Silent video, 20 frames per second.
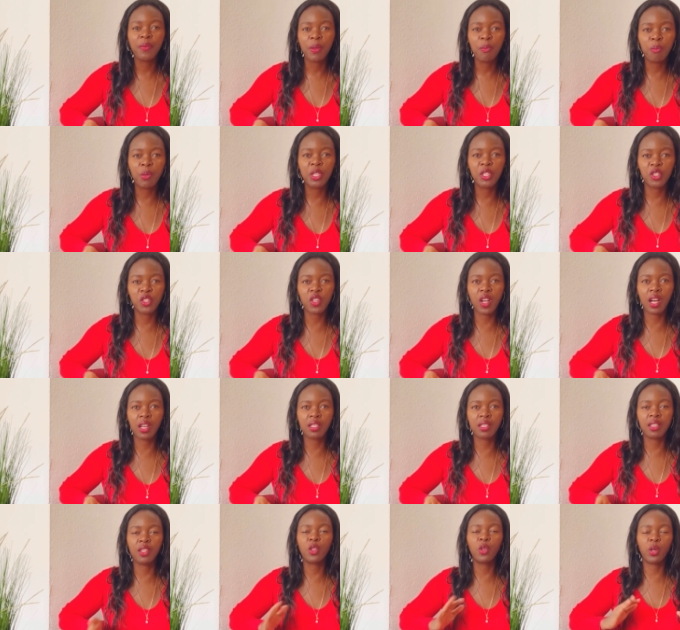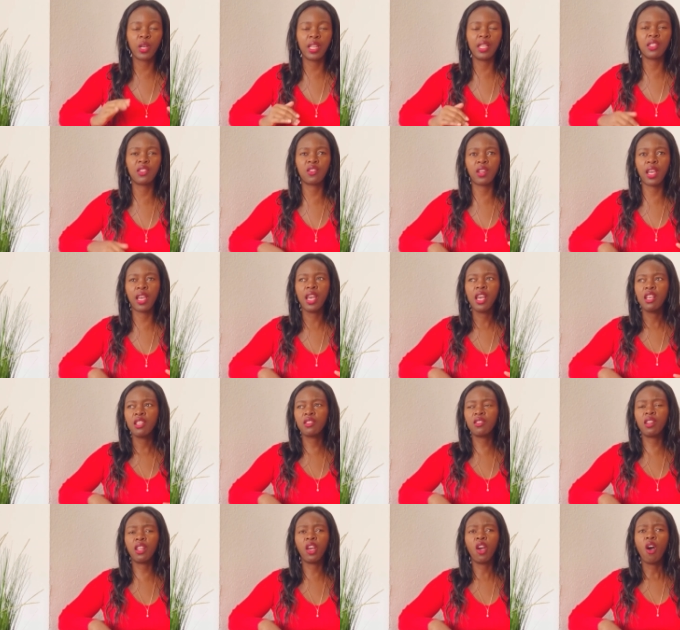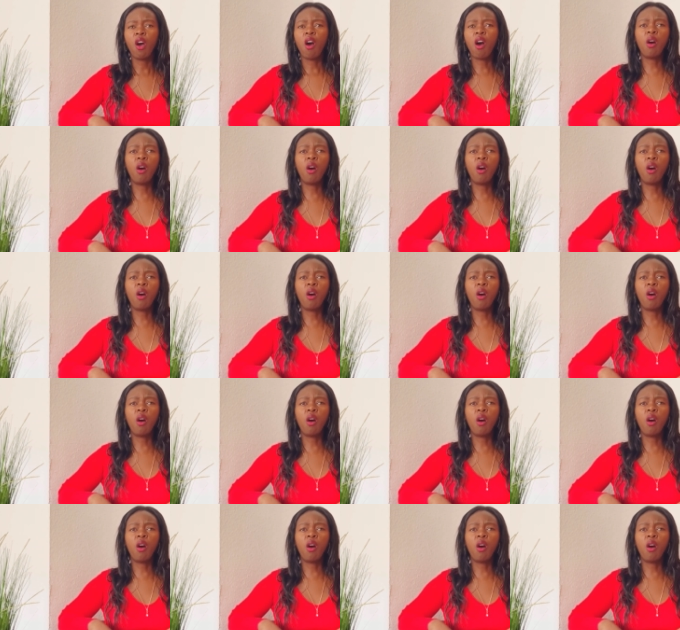British accent. Okay, let's try. So, like,